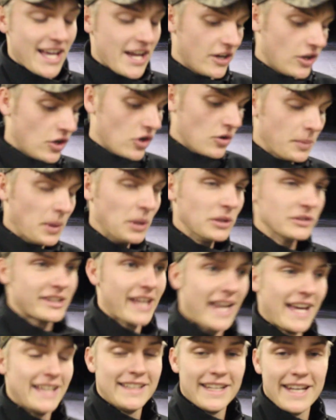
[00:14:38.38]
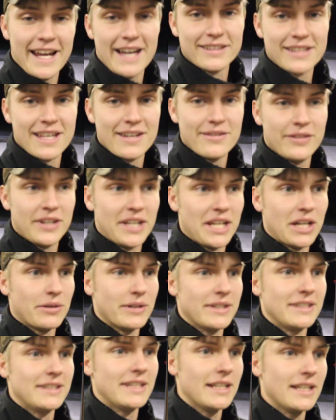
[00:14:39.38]
I almost ended out that
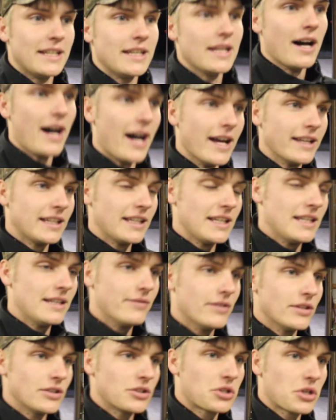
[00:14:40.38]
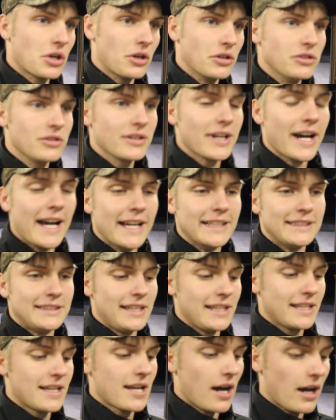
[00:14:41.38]
video and did not even show you guys
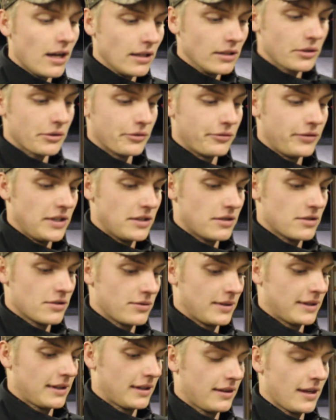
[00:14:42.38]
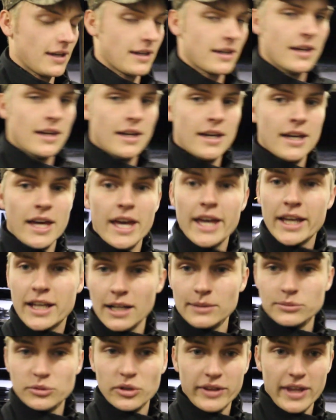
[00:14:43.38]
the color features of the thing. It
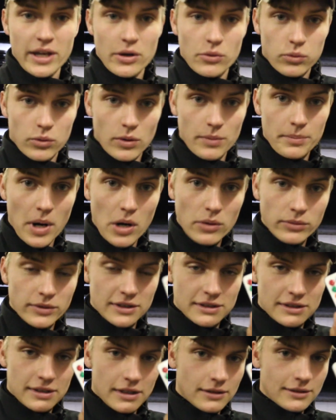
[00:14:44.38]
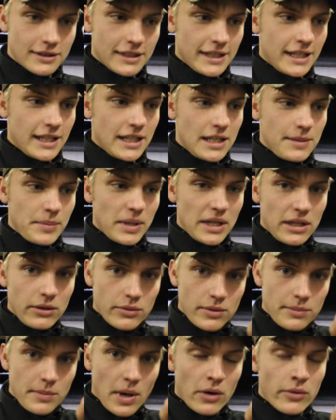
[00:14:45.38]
comes with a remote, this little itty bitty
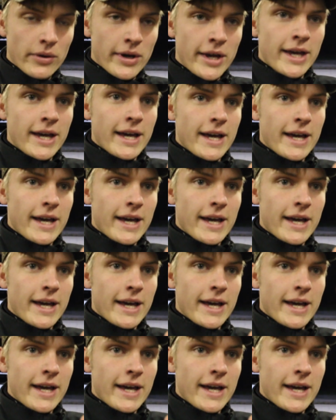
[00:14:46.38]
remote.